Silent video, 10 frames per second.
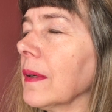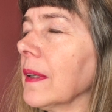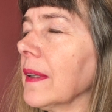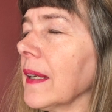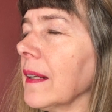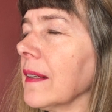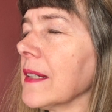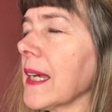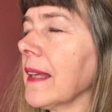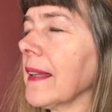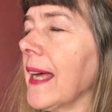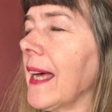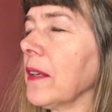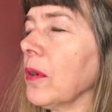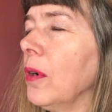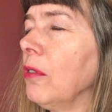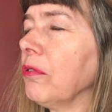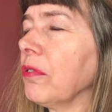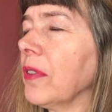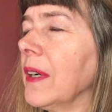And then take the hand
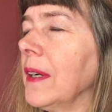off